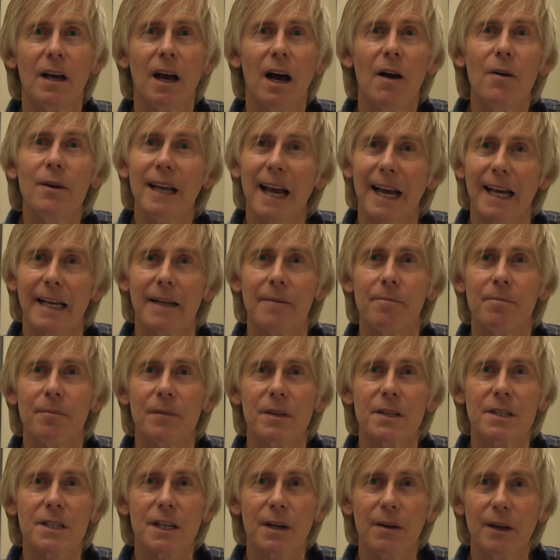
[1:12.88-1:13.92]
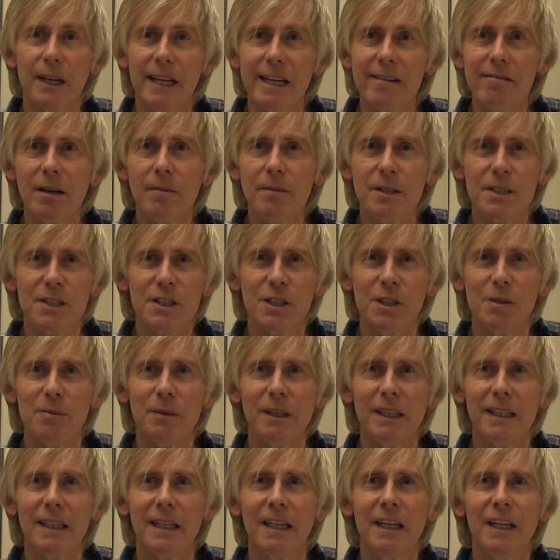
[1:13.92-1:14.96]
Okay, so here I'm
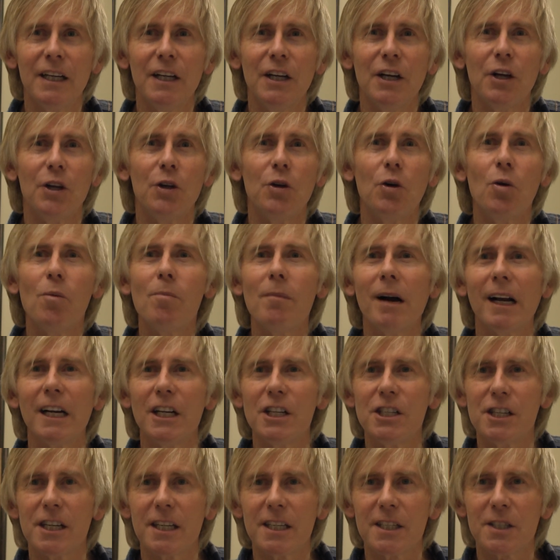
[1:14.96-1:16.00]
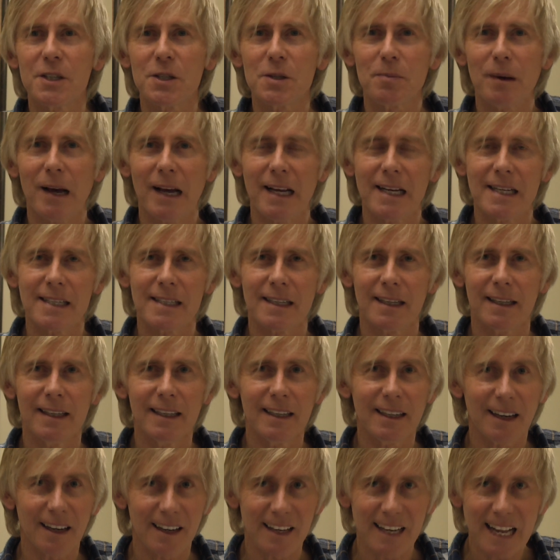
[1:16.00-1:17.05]
assuming you're managing to spend a
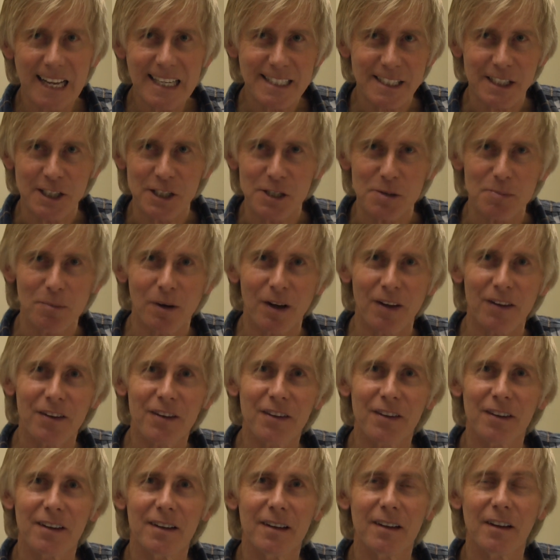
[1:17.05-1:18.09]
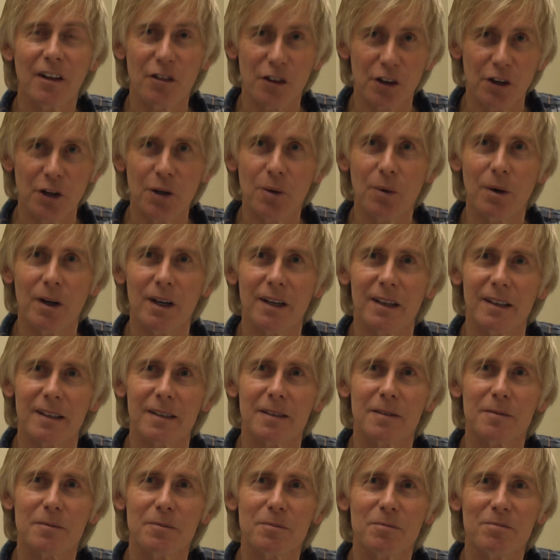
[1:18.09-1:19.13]
little less each month than you
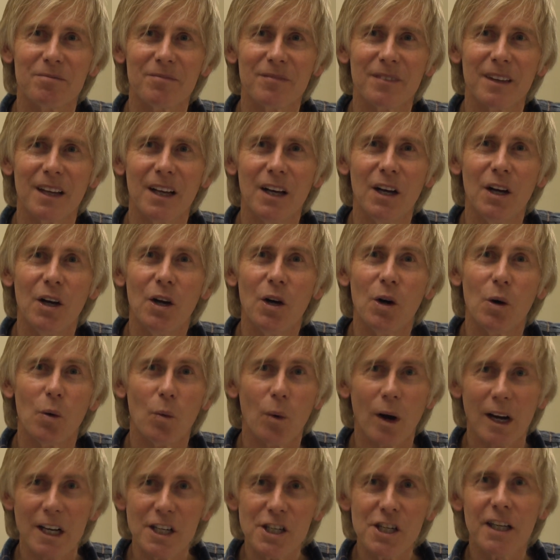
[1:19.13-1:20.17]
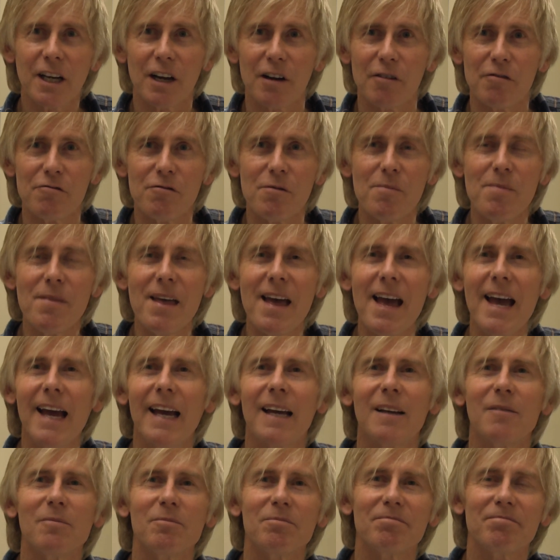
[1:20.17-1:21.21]
earn. Where do you go from
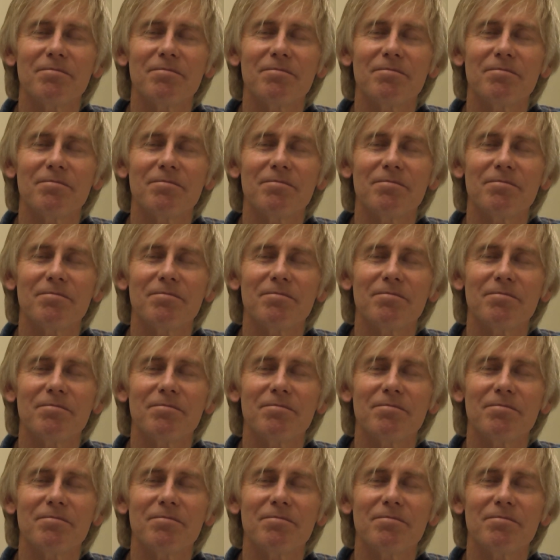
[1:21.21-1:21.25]
there?